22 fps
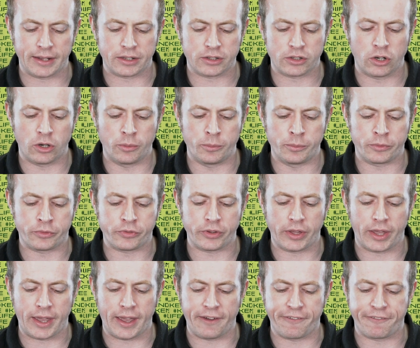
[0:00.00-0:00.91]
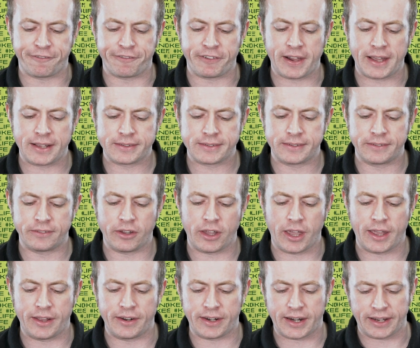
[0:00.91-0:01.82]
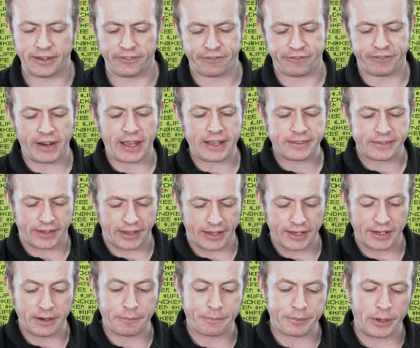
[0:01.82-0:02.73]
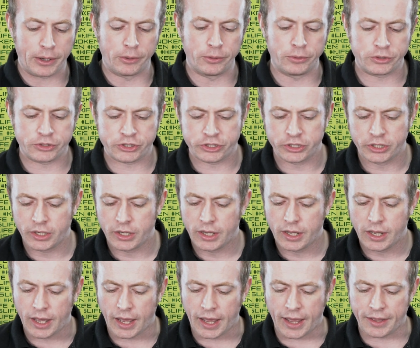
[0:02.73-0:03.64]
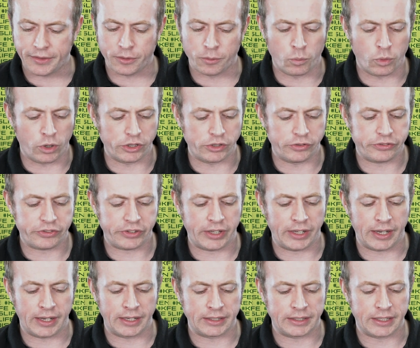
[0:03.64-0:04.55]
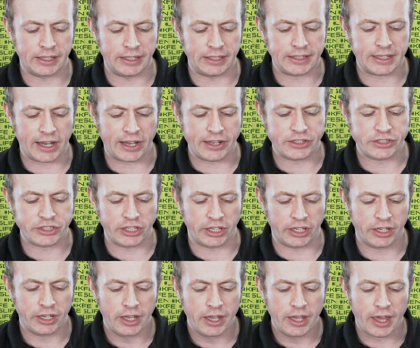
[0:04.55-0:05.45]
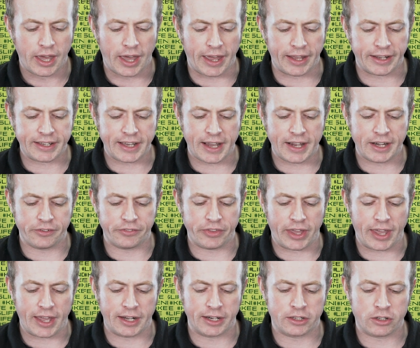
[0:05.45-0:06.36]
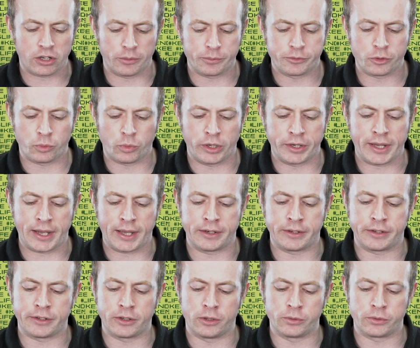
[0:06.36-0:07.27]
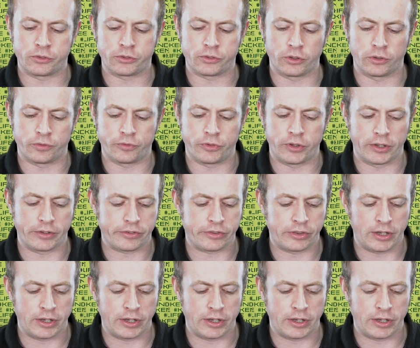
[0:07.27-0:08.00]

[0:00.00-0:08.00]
comes a flat like flatter in approach uh, than what you see in Kirikaishi, uh, kind of the helicopter one handed old stuff that's